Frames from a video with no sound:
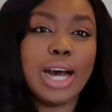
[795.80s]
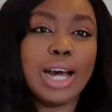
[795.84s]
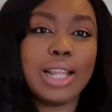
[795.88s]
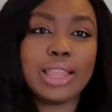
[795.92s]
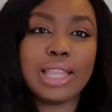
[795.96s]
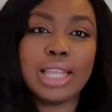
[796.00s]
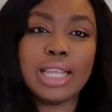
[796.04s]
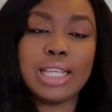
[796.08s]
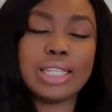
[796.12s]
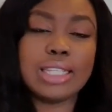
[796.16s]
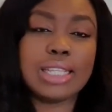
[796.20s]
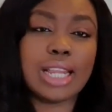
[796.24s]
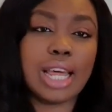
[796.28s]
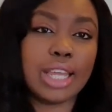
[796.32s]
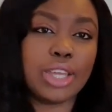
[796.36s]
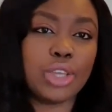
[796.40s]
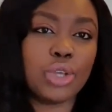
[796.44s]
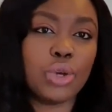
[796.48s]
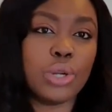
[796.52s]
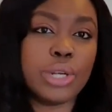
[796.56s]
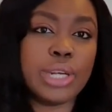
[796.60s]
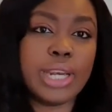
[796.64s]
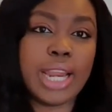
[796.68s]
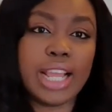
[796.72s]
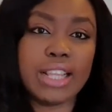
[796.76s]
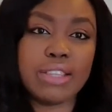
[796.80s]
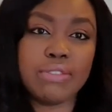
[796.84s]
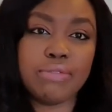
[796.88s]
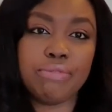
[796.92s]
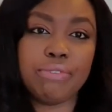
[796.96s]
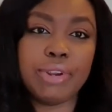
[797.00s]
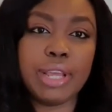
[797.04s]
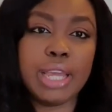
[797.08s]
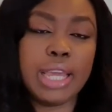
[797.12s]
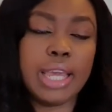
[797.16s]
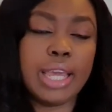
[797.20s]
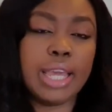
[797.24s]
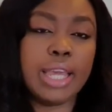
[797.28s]
things like your
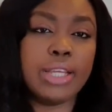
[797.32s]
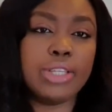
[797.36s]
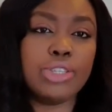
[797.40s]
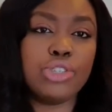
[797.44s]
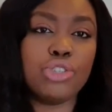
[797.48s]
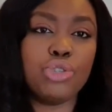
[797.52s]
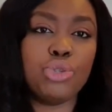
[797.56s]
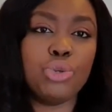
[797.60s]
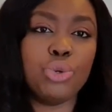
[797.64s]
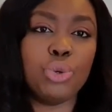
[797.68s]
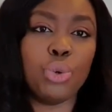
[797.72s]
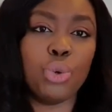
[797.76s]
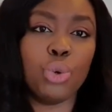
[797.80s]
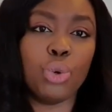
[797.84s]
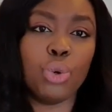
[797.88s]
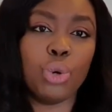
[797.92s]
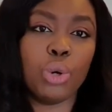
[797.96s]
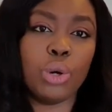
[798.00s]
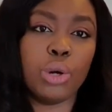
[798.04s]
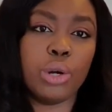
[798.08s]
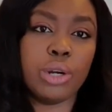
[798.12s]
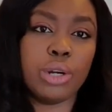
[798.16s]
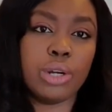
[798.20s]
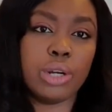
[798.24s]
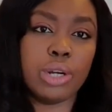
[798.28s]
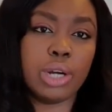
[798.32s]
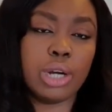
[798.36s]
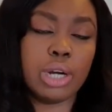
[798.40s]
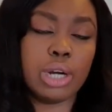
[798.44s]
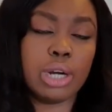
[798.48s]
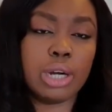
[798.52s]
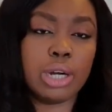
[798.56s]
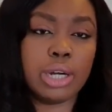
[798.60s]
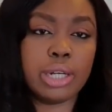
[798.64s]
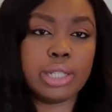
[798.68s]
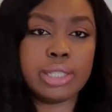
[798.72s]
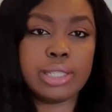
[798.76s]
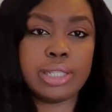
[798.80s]
Netflix,
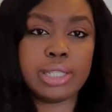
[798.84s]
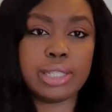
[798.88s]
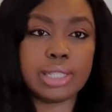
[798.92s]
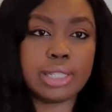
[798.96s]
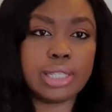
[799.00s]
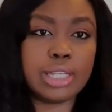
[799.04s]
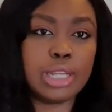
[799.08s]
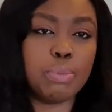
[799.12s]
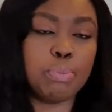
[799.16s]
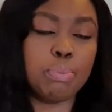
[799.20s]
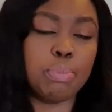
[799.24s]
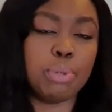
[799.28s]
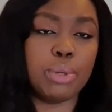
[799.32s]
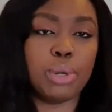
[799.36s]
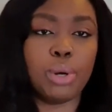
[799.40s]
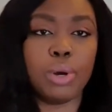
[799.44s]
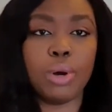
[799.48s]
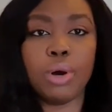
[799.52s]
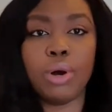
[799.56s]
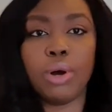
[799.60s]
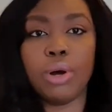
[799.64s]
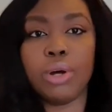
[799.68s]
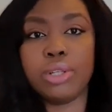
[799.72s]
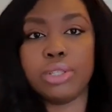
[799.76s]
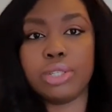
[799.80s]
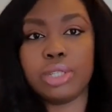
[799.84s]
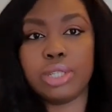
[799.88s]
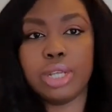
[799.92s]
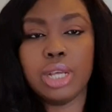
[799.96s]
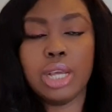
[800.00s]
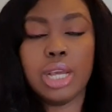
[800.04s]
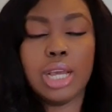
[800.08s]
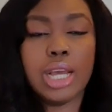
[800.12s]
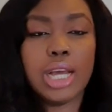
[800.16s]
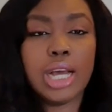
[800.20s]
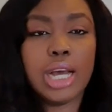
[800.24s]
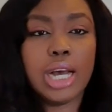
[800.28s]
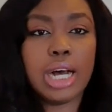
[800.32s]
your Disney Plus,
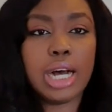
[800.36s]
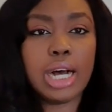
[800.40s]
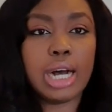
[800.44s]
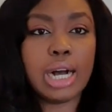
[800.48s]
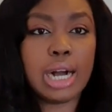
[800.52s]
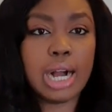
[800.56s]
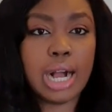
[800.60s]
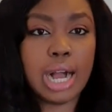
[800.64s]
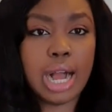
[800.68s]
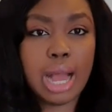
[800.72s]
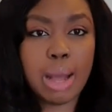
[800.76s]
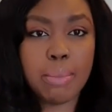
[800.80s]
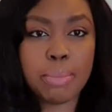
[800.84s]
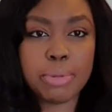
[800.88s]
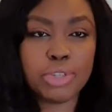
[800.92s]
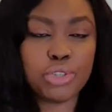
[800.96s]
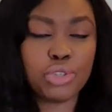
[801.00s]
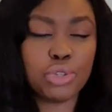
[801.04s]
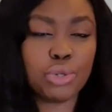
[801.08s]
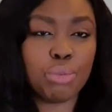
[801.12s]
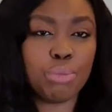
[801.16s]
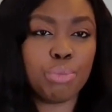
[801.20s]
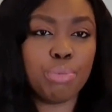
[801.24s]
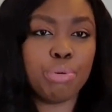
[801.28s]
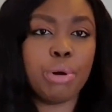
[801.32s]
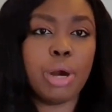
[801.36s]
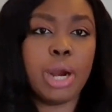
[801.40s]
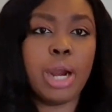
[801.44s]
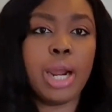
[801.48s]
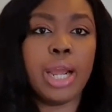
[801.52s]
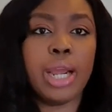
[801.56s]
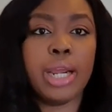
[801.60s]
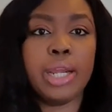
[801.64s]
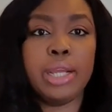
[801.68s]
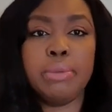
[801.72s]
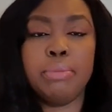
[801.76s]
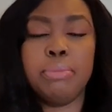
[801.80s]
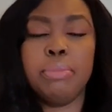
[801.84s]
Amazon
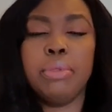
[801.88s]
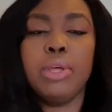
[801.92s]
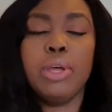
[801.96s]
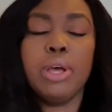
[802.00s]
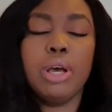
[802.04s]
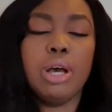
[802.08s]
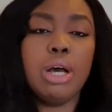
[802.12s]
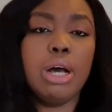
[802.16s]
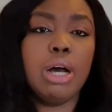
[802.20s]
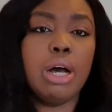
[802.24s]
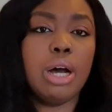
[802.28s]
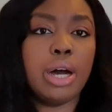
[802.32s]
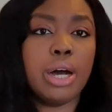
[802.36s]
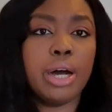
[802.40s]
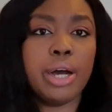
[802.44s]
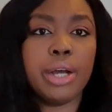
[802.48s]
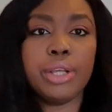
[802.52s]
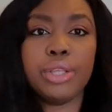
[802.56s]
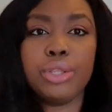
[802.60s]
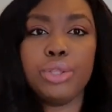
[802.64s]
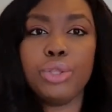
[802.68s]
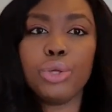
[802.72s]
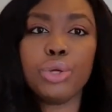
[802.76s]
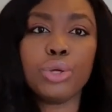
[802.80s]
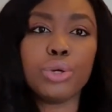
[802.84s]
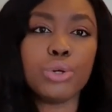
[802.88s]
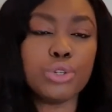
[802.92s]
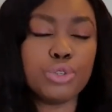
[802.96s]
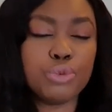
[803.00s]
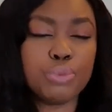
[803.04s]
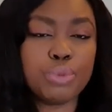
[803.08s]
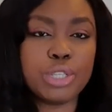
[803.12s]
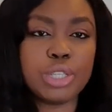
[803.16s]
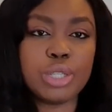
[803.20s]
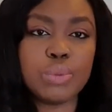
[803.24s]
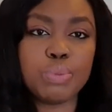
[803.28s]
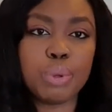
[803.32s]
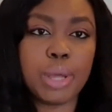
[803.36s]
Prime. You could be
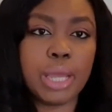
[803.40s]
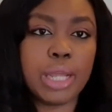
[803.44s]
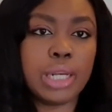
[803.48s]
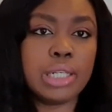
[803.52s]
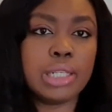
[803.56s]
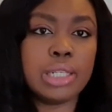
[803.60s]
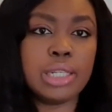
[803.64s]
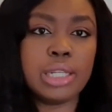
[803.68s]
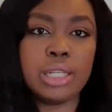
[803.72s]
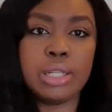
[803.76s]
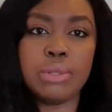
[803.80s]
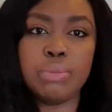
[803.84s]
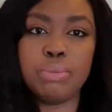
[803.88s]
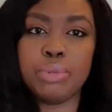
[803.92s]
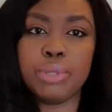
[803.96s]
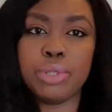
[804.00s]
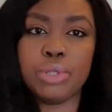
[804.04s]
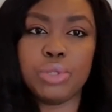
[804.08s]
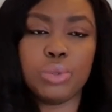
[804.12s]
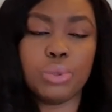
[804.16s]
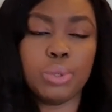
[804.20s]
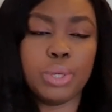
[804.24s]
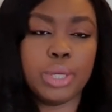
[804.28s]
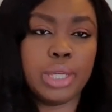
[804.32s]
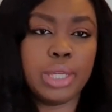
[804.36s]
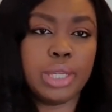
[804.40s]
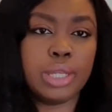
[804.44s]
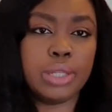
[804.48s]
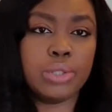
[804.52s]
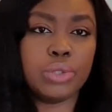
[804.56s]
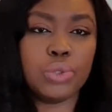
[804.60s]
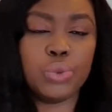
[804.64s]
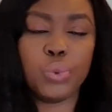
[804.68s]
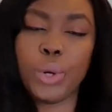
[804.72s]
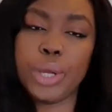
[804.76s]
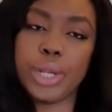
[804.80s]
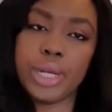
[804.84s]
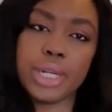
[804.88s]
spending between
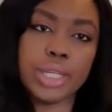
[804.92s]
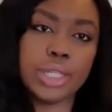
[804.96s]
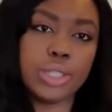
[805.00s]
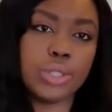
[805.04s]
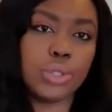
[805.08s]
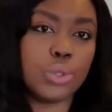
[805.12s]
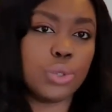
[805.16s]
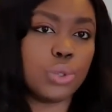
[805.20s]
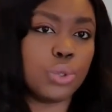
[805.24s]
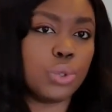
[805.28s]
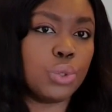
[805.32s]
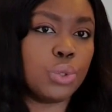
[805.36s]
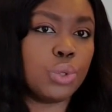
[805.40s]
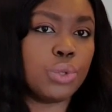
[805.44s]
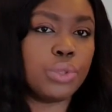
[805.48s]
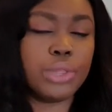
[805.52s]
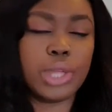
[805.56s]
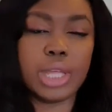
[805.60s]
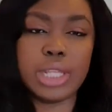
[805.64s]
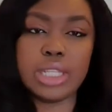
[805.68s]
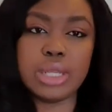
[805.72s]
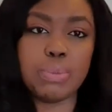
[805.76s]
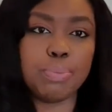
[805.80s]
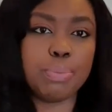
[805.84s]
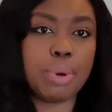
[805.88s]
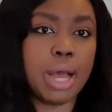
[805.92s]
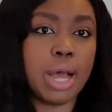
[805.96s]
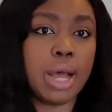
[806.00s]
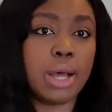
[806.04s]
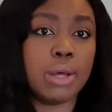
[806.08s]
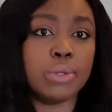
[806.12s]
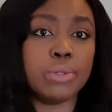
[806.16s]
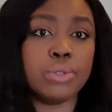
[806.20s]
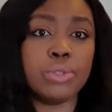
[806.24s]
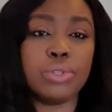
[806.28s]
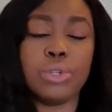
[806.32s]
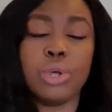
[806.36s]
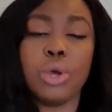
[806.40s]
20 to 30
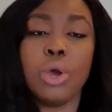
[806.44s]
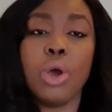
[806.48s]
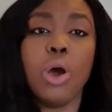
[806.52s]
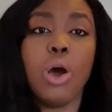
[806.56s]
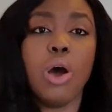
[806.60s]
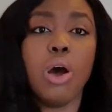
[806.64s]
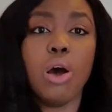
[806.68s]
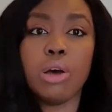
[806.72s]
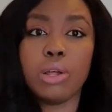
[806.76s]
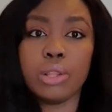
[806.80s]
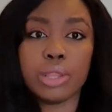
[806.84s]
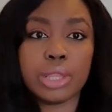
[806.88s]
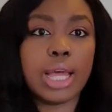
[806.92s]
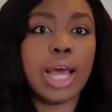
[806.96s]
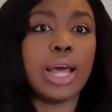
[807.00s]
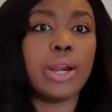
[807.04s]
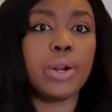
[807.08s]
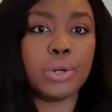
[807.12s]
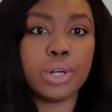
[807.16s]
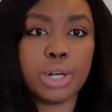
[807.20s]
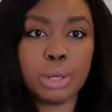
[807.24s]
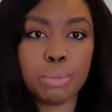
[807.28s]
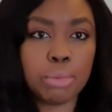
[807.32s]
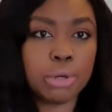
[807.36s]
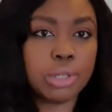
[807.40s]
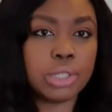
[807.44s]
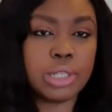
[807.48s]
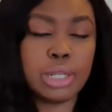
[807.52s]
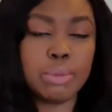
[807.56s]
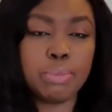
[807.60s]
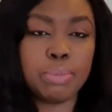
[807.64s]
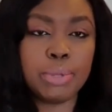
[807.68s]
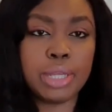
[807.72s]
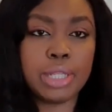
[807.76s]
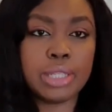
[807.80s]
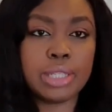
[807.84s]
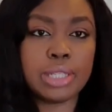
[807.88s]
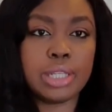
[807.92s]
pounds on that on a monthly
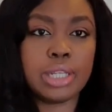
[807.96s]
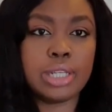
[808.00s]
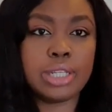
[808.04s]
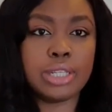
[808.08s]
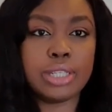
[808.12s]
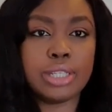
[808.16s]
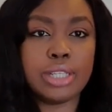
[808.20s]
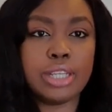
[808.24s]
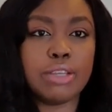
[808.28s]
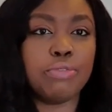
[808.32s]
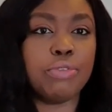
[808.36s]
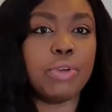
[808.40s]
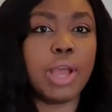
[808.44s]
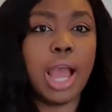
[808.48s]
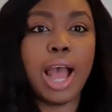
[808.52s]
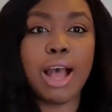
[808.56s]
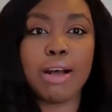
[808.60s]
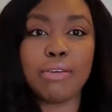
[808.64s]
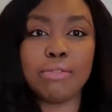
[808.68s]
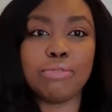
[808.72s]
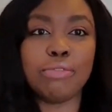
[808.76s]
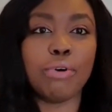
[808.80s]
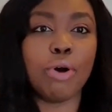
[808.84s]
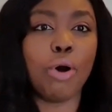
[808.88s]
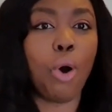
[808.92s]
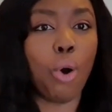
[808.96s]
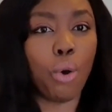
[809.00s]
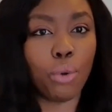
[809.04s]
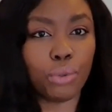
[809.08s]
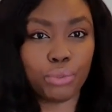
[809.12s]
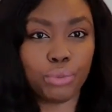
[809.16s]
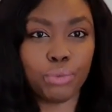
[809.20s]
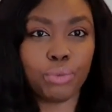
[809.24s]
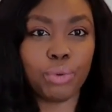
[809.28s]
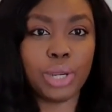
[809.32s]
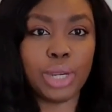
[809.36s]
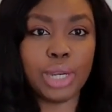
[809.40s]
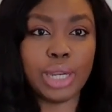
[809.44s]
basis if you have all
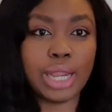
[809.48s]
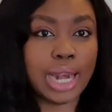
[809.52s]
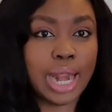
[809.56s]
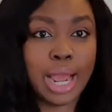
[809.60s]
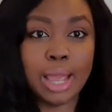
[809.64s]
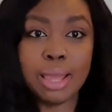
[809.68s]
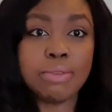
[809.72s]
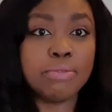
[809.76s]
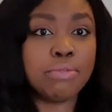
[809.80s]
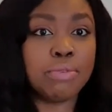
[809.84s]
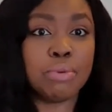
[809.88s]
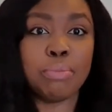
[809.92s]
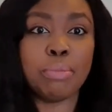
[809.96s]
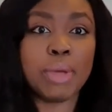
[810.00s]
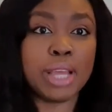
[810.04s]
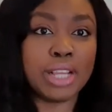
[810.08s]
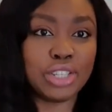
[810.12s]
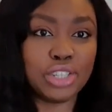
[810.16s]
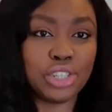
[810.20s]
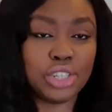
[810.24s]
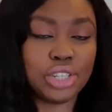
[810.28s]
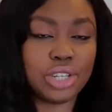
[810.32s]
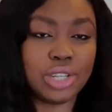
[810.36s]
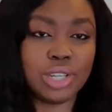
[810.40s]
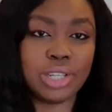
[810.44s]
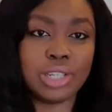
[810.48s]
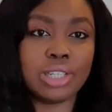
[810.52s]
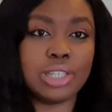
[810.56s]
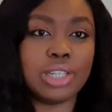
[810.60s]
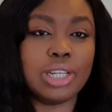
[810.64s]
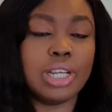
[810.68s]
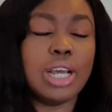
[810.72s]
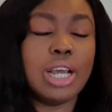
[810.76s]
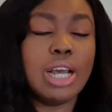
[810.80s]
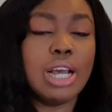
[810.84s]
three that I even mentioned,